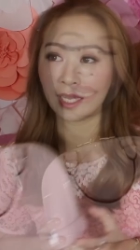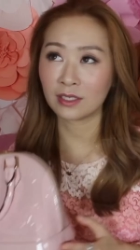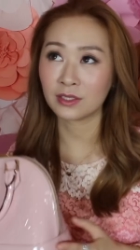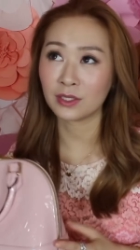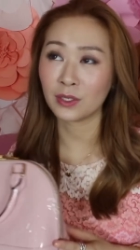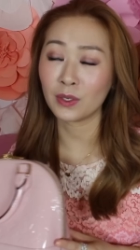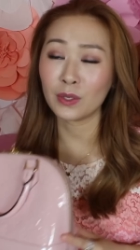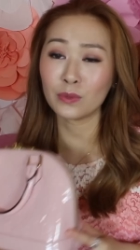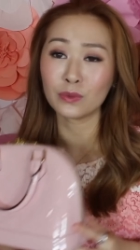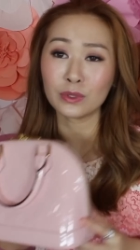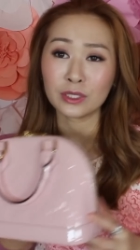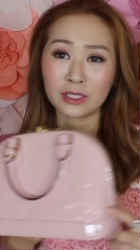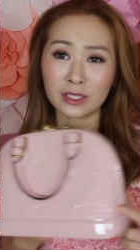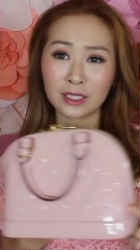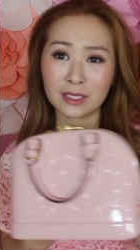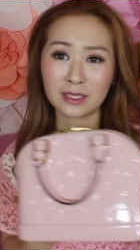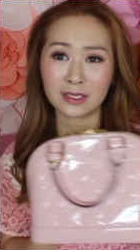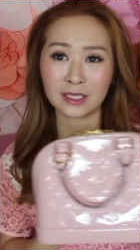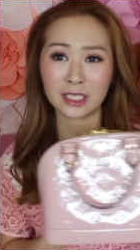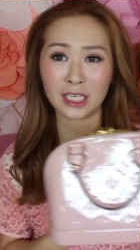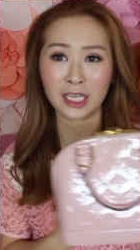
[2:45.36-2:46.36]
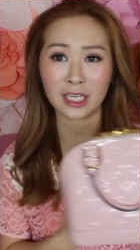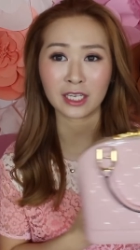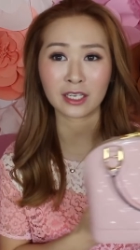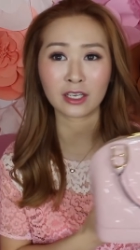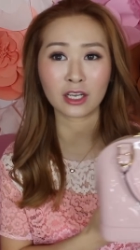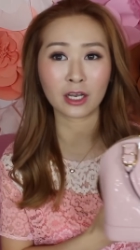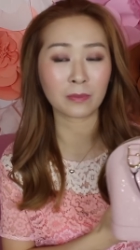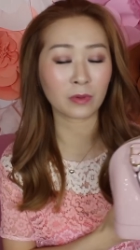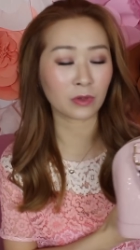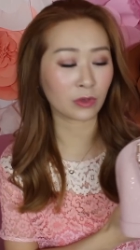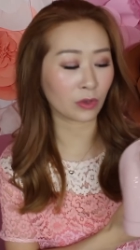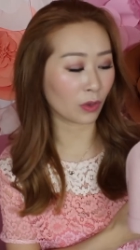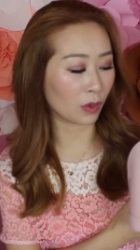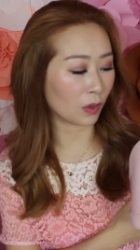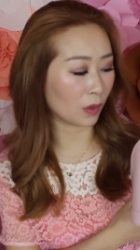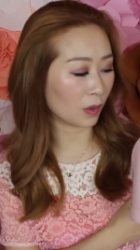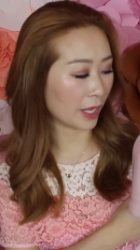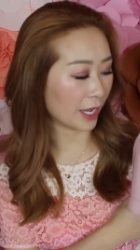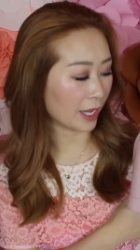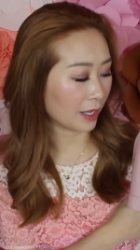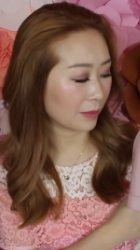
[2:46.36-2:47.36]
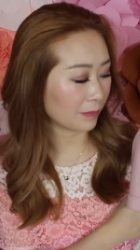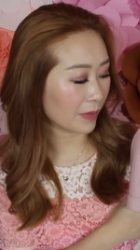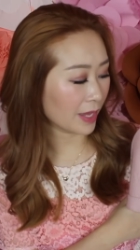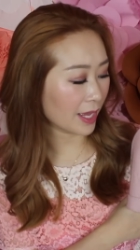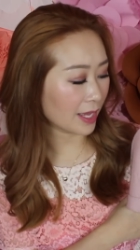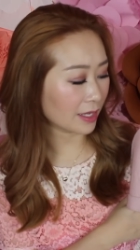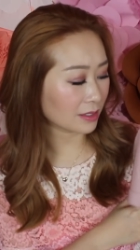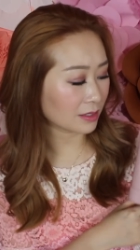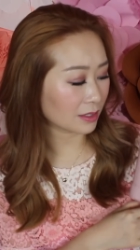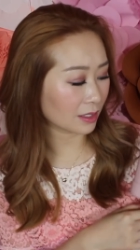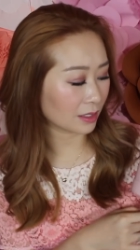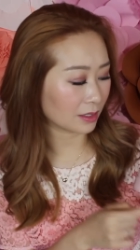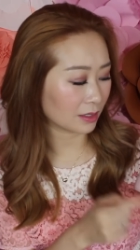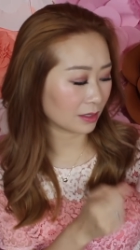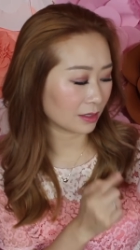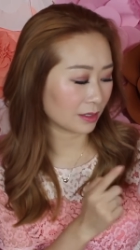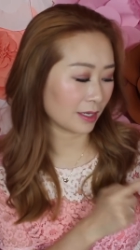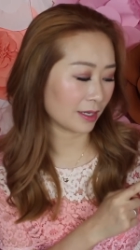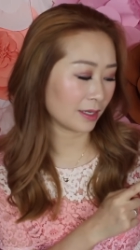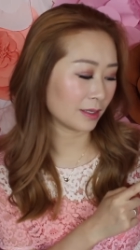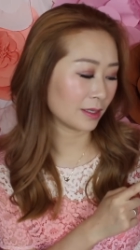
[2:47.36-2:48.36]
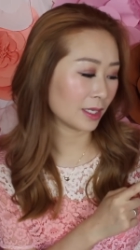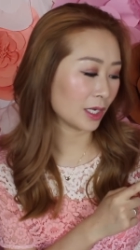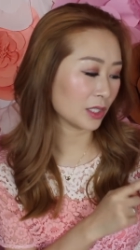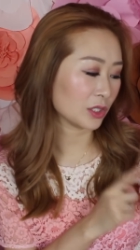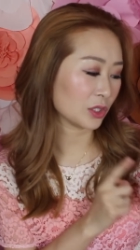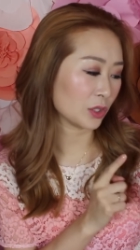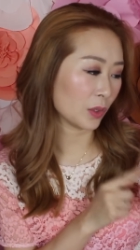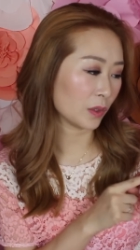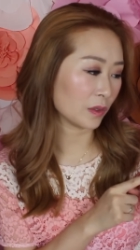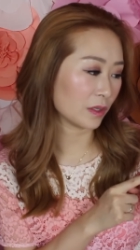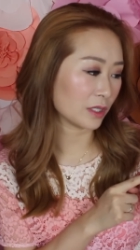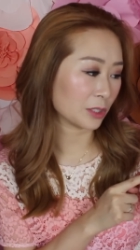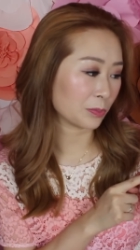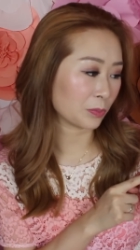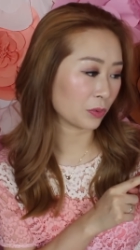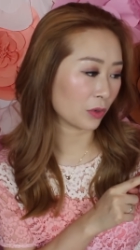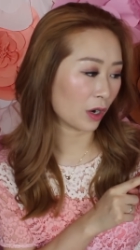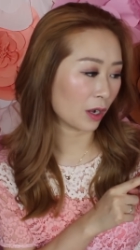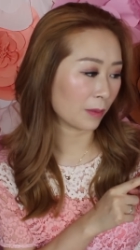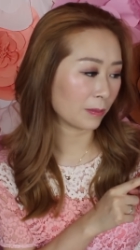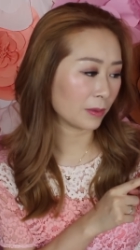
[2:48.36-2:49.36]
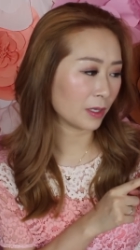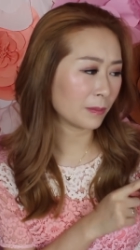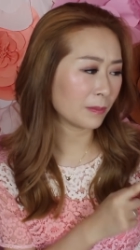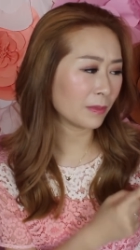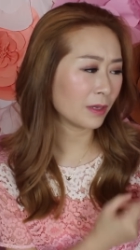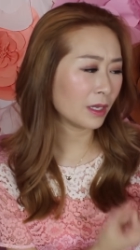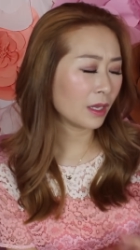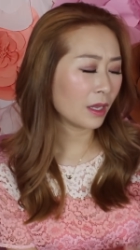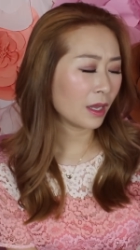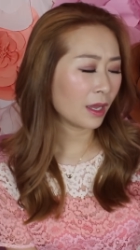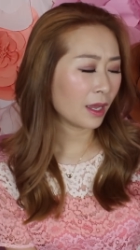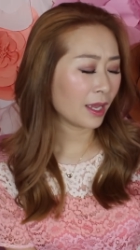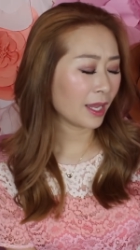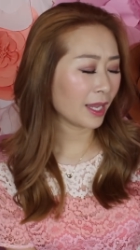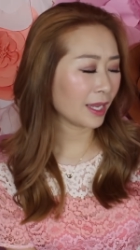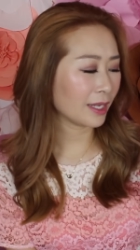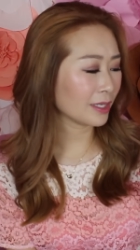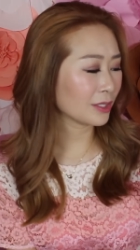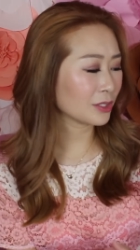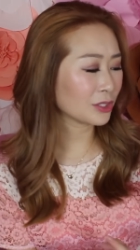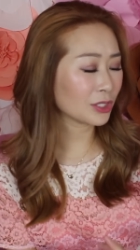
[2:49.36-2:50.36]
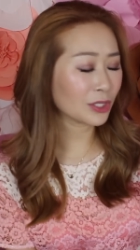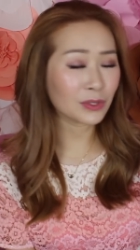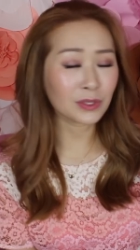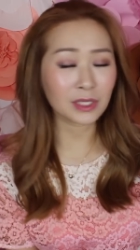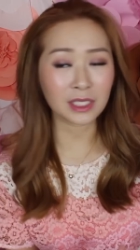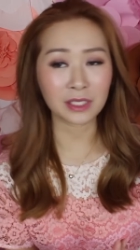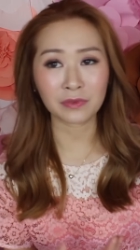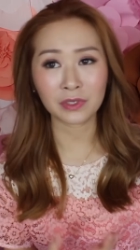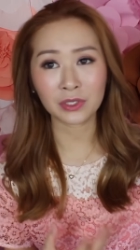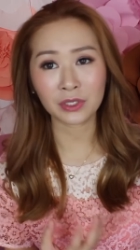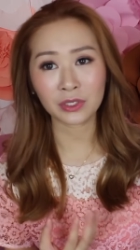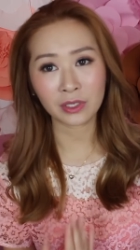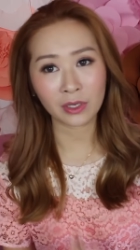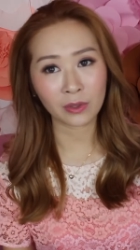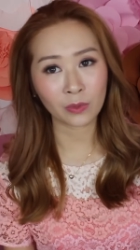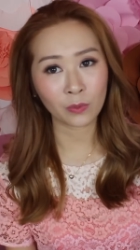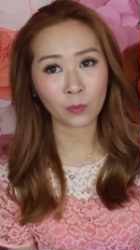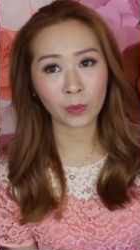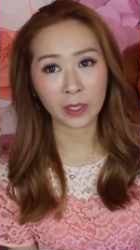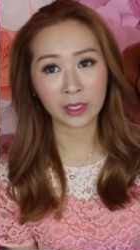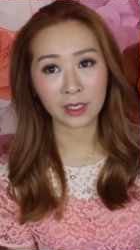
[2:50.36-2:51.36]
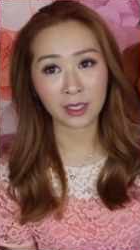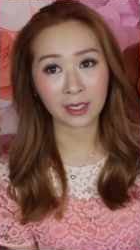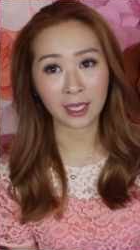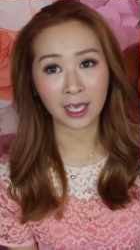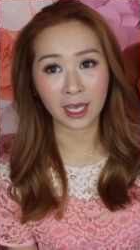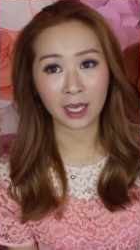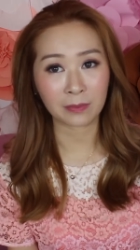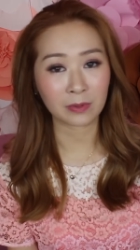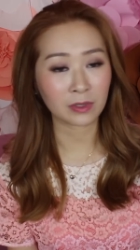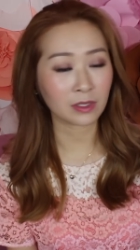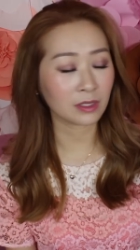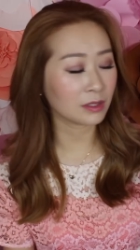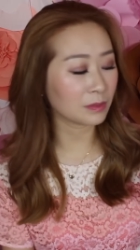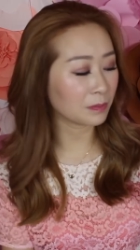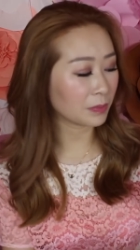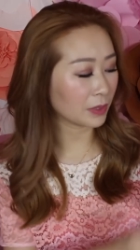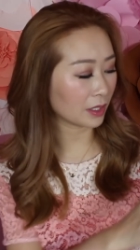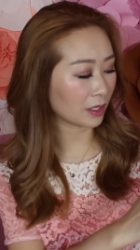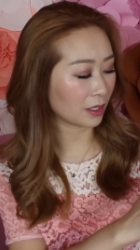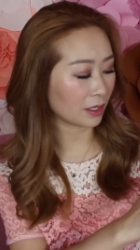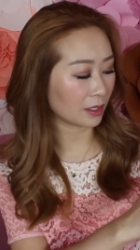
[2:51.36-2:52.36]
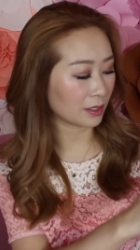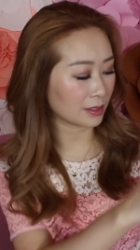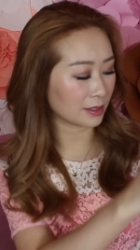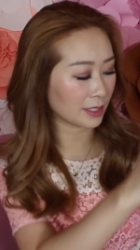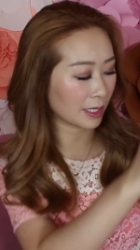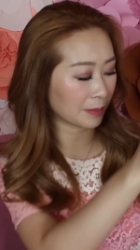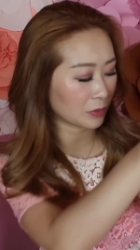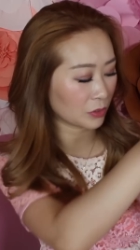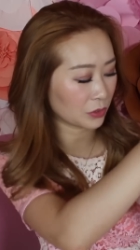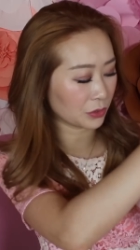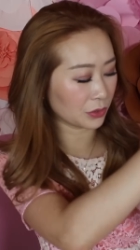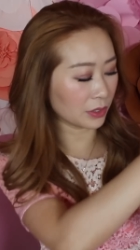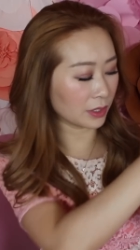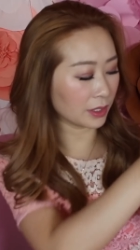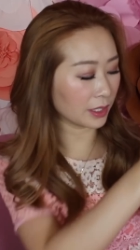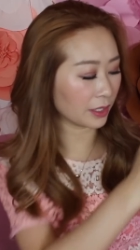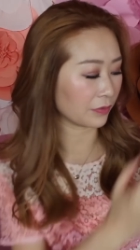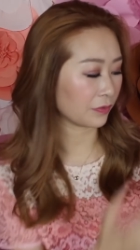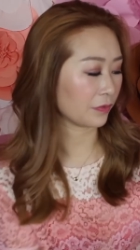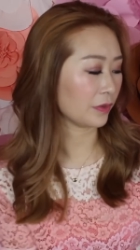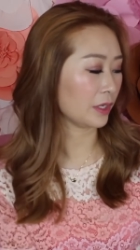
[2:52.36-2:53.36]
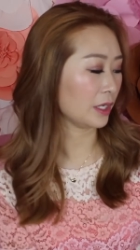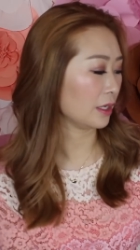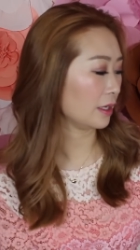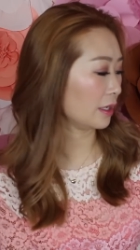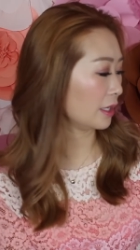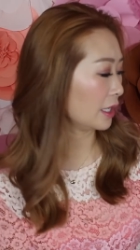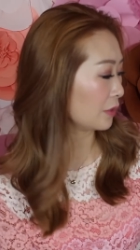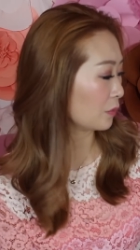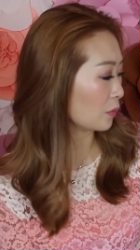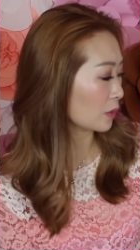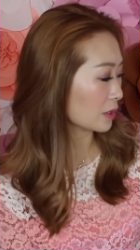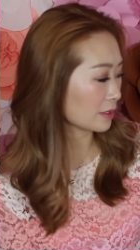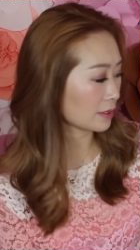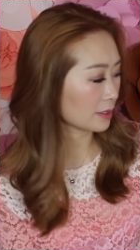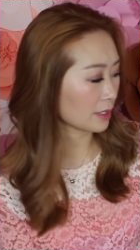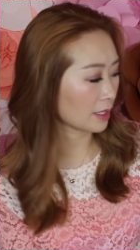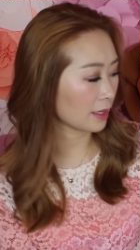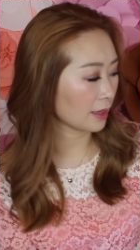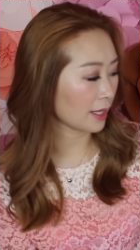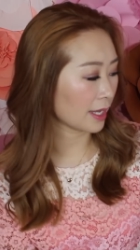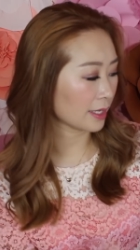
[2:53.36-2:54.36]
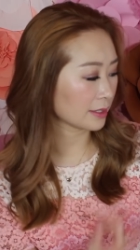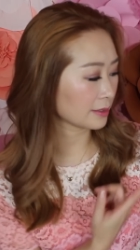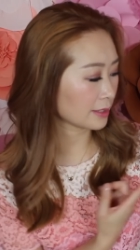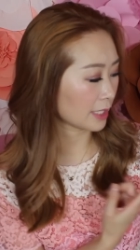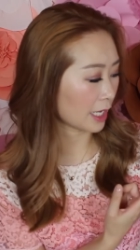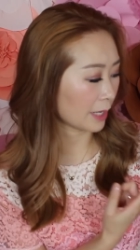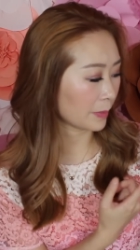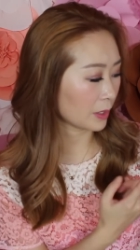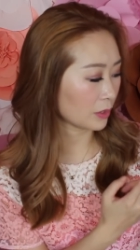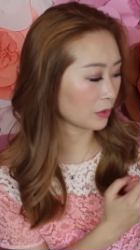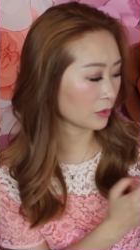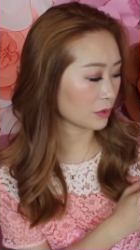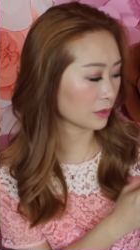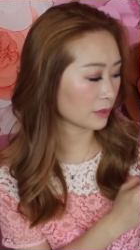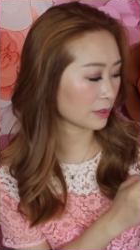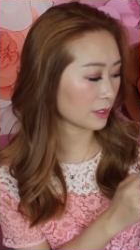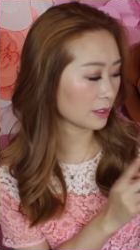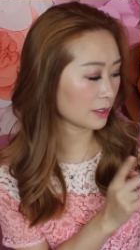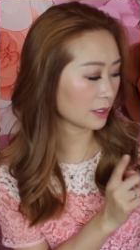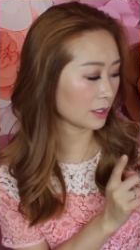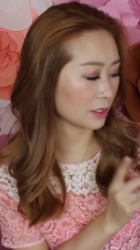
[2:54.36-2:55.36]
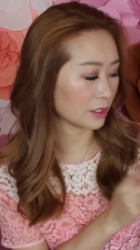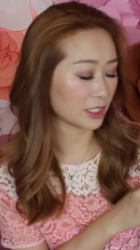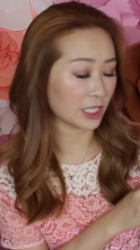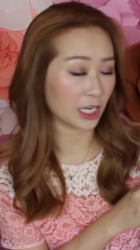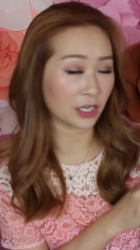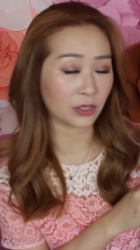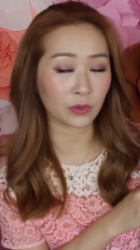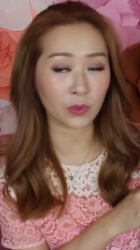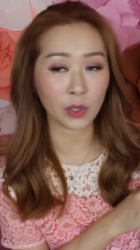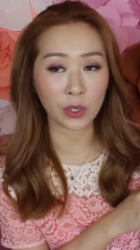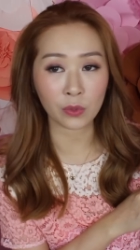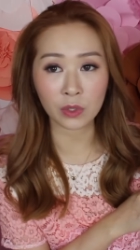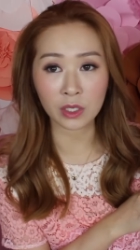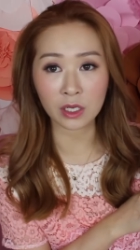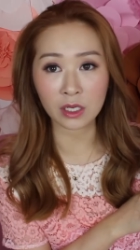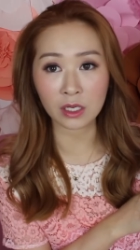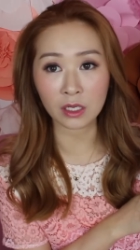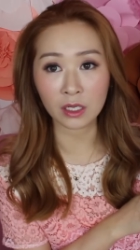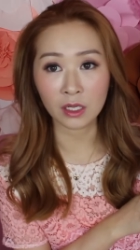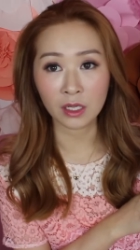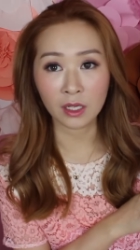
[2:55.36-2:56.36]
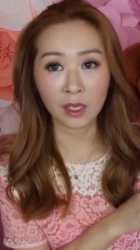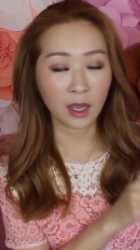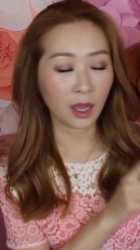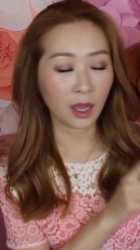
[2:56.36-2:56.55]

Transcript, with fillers: So I was just checking up on all handbags and then I saw this problem and I don't even know when it happened because I'm sure if it was the last time I used it in January,